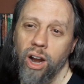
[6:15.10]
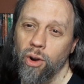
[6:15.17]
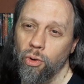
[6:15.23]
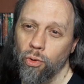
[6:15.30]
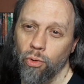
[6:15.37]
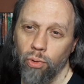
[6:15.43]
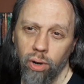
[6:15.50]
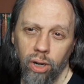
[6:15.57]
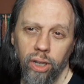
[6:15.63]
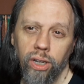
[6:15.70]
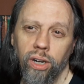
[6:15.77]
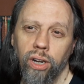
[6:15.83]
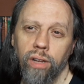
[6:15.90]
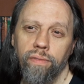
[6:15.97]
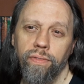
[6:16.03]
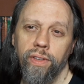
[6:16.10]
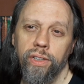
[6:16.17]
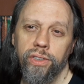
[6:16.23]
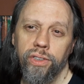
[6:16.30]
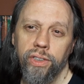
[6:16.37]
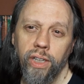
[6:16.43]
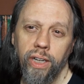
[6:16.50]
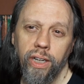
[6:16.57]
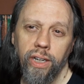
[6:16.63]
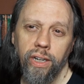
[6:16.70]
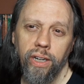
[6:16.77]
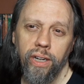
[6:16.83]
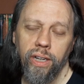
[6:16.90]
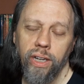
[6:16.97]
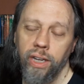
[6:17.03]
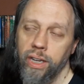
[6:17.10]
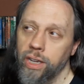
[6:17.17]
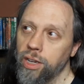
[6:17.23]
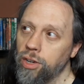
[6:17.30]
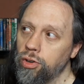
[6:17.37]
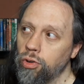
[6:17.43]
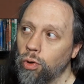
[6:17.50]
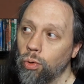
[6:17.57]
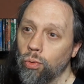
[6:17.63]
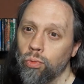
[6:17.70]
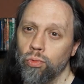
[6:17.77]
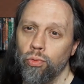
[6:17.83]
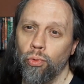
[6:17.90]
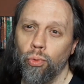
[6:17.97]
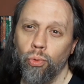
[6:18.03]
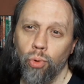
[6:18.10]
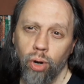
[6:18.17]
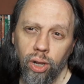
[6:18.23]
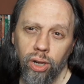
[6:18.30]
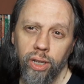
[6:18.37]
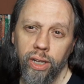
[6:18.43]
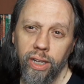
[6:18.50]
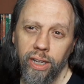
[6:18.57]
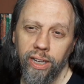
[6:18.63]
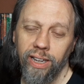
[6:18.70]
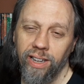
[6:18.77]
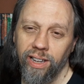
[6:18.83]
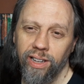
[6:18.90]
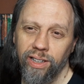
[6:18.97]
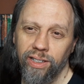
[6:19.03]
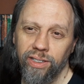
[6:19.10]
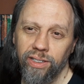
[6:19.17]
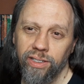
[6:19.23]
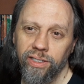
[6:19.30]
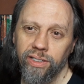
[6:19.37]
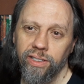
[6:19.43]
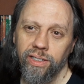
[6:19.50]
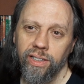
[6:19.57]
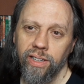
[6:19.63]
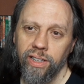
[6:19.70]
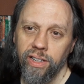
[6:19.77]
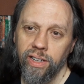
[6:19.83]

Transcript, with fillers: I really love this scene. It really is